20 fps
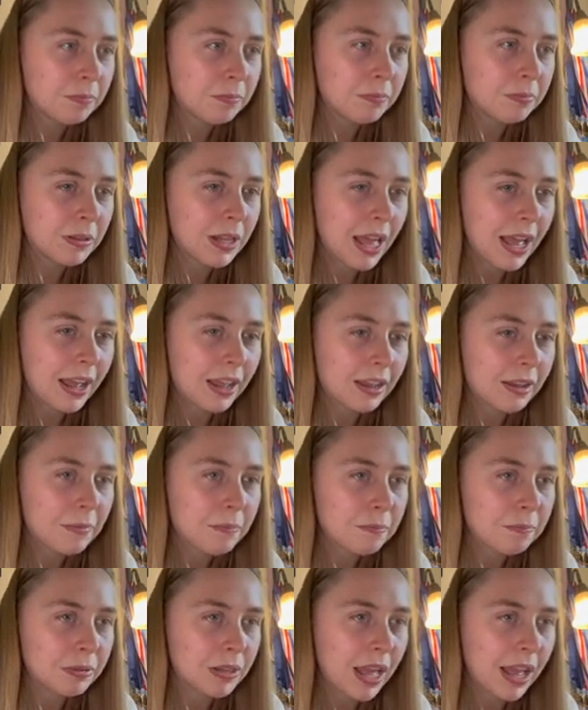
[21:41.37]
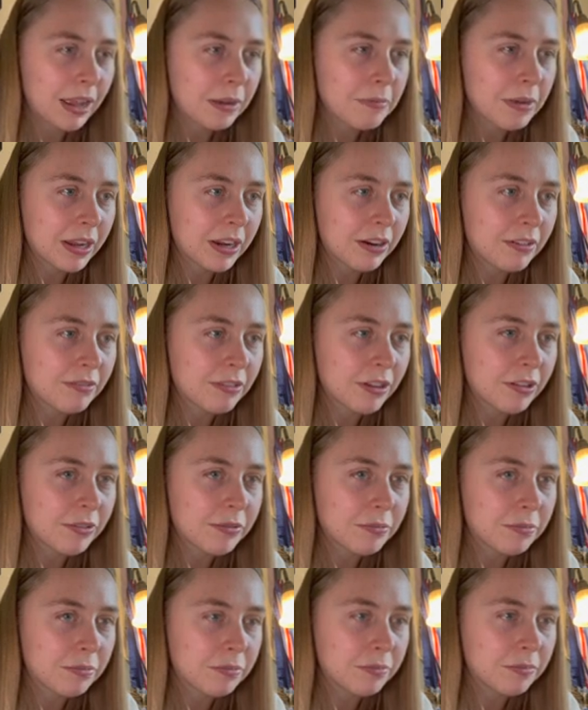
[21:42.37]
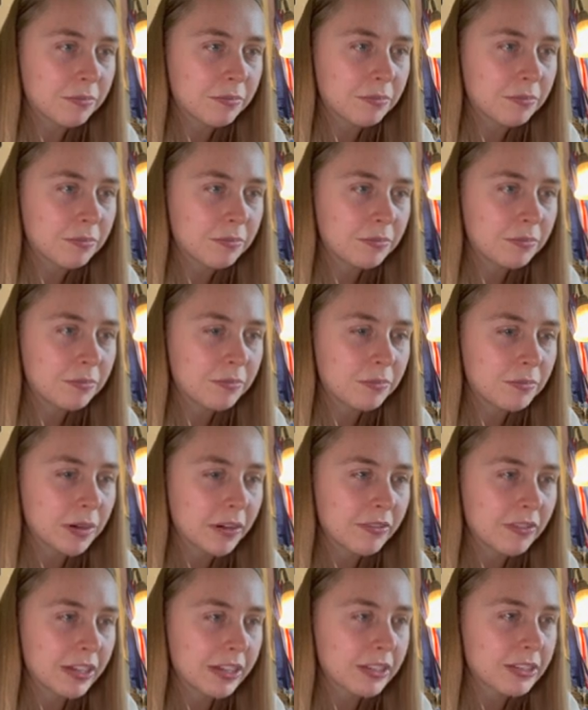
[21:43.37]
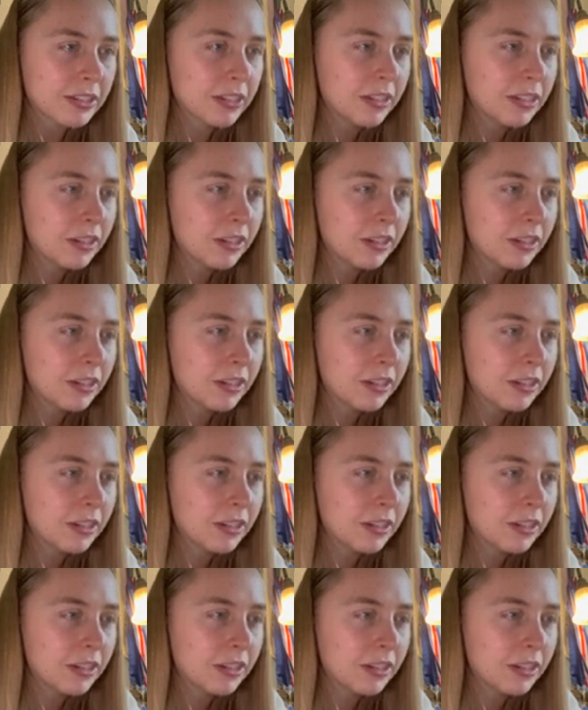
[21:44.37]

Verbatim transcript: Black, black microphone. Perfect.